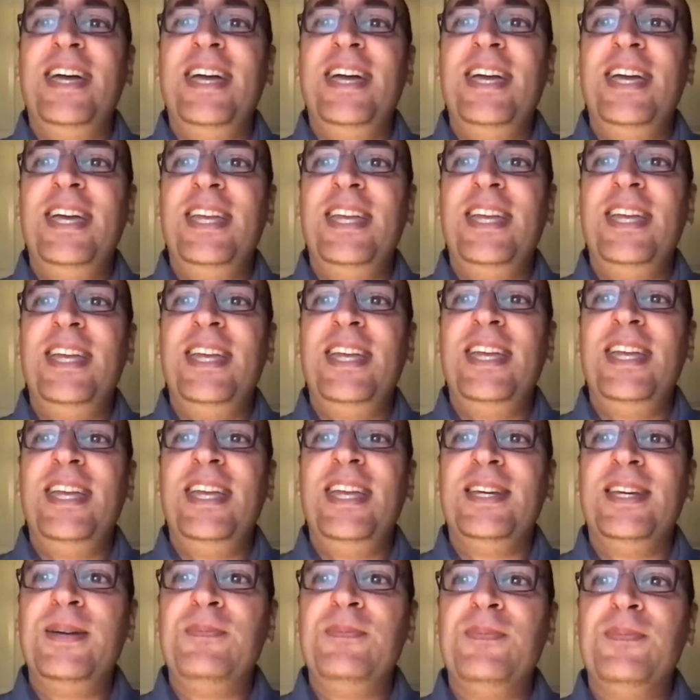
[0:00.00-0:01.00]

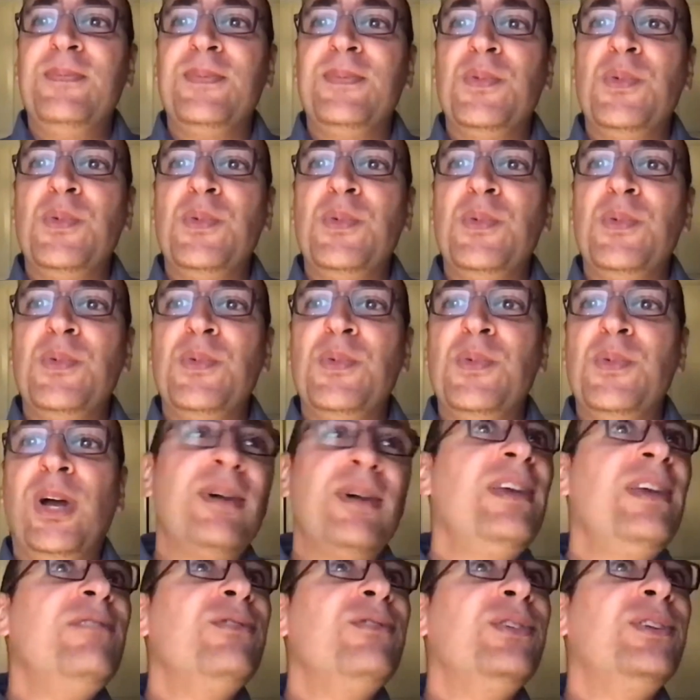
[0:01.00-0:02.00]
And um, one
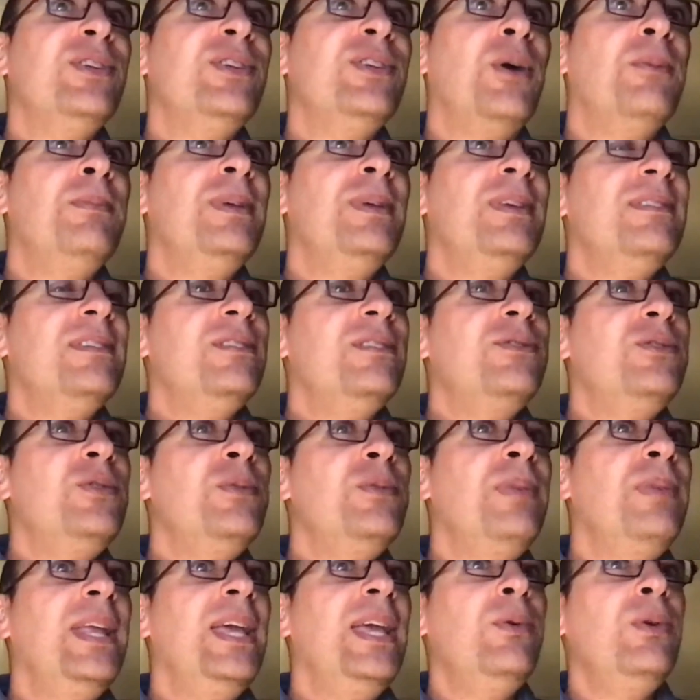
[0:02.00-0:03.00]
of my favorite hobbies
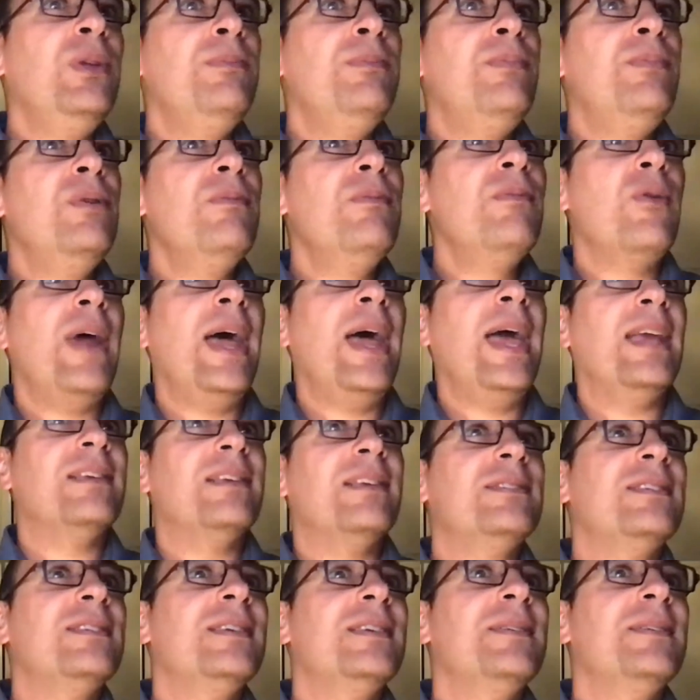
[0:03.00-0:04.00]
is to play with
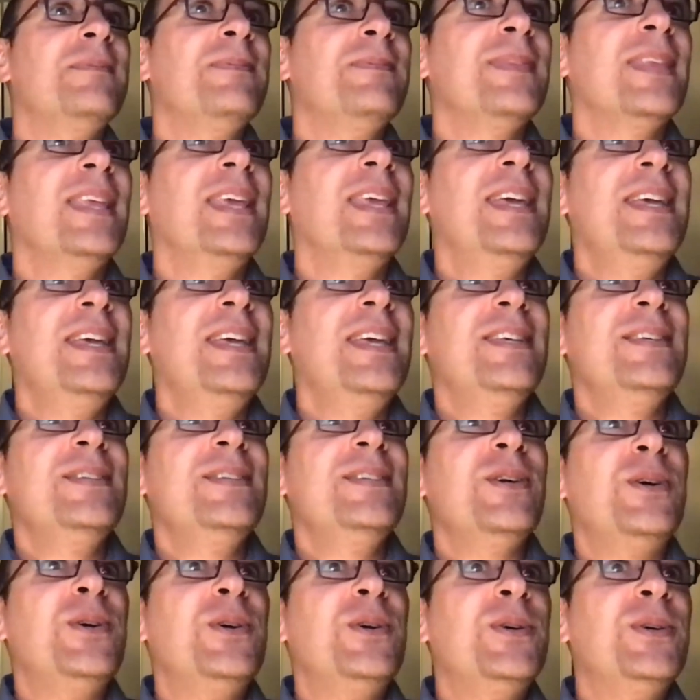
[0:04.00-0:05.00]
boomerangs.
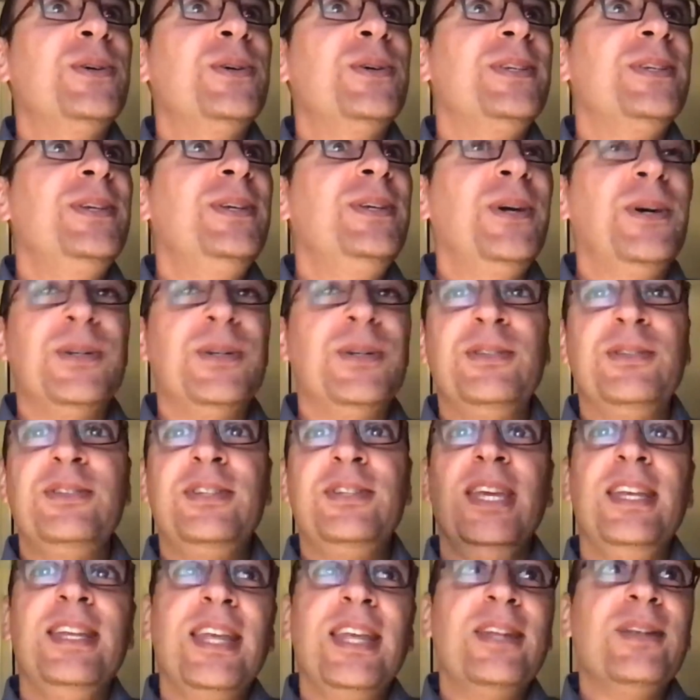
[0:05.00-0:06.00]
So, you know,
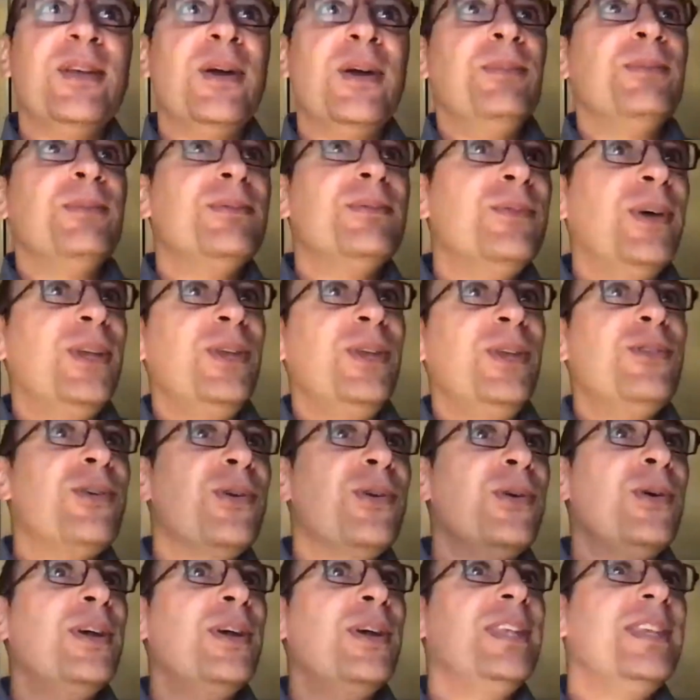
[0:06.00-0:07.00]
the stick that comes, when
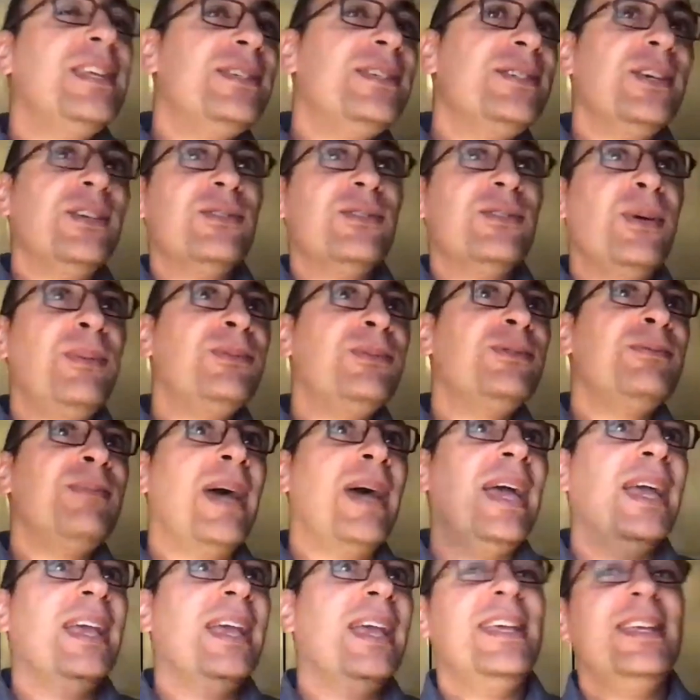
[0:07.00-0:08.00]
you throw it, it just
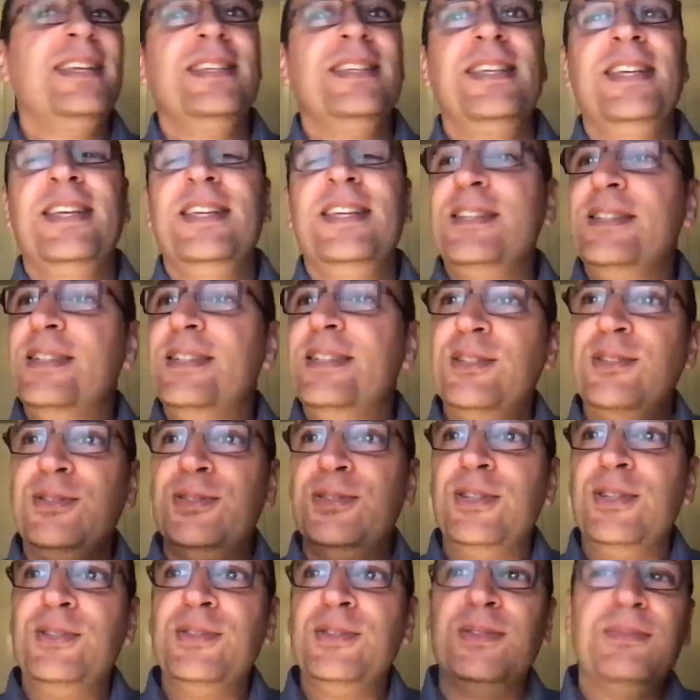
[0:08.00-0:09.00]
comes back. That's
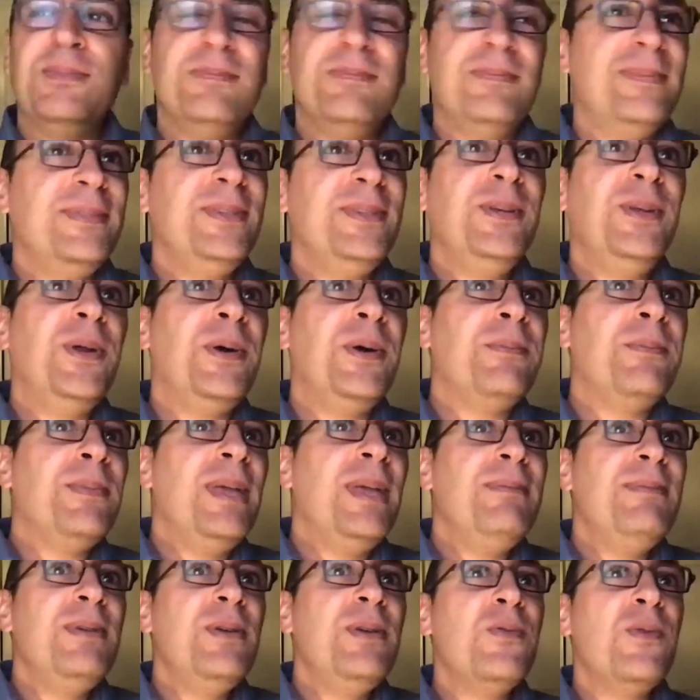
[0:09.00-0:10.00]
just, you know,
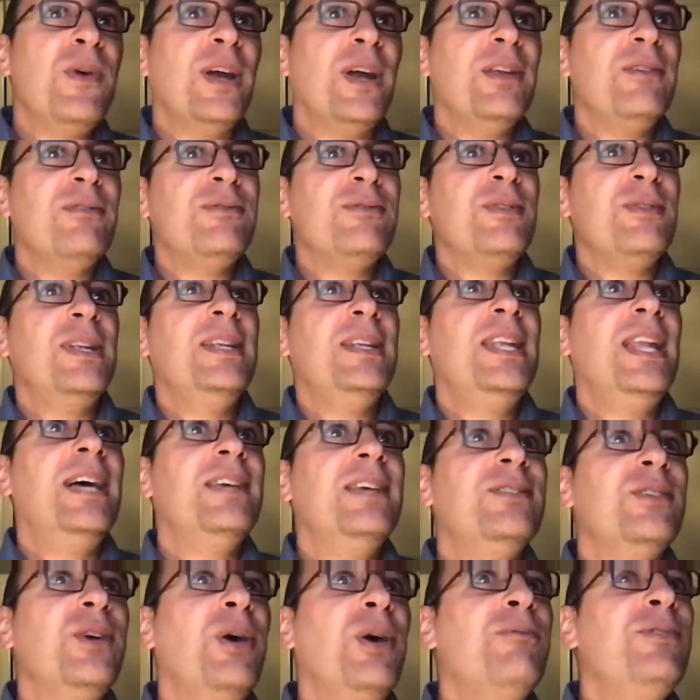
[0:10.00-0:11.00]
maybe one of
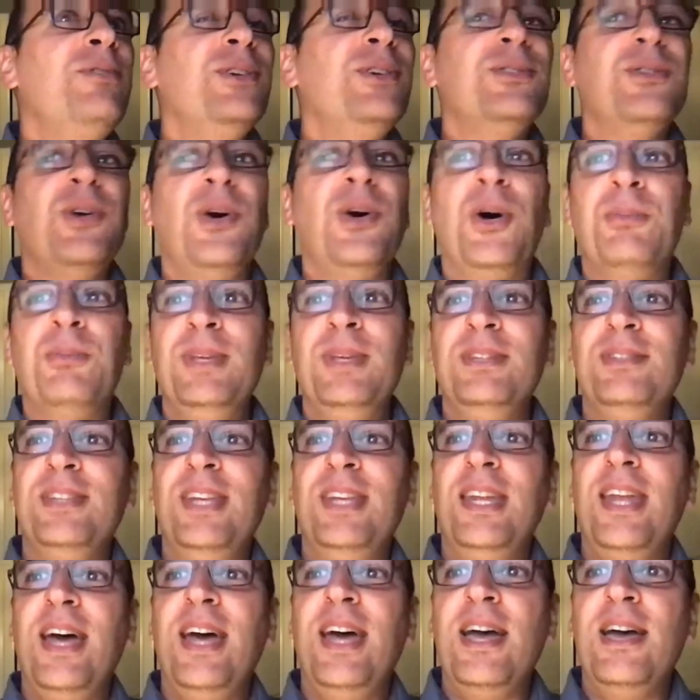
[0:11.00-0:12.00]
less obvious hobbies
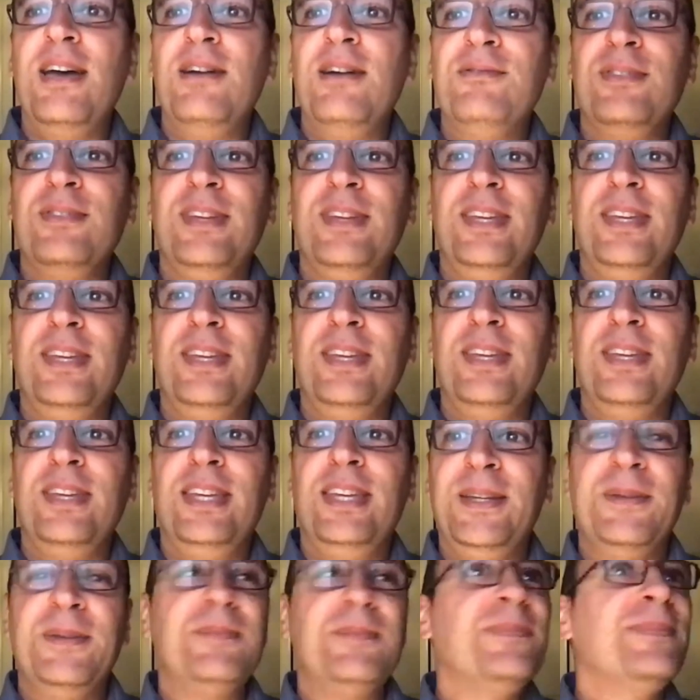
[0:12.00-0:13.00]
that I have.
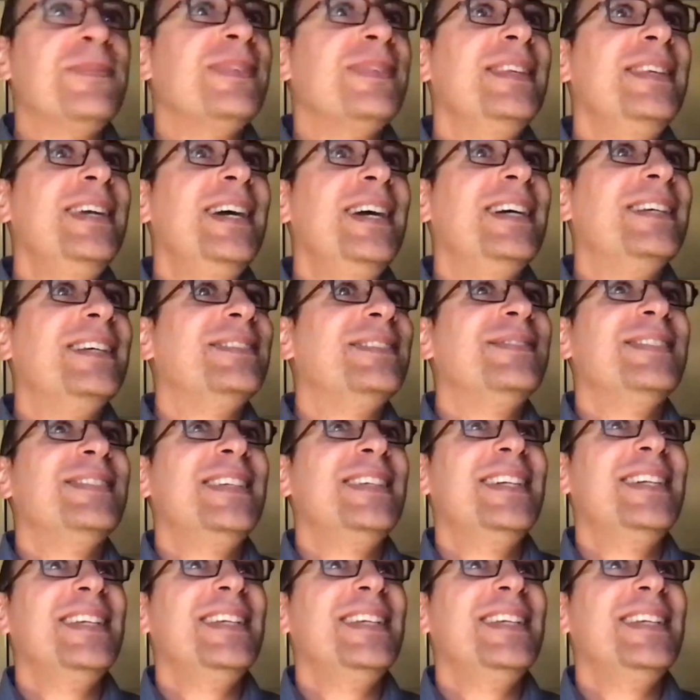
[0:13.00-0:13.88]
And uh, yeah.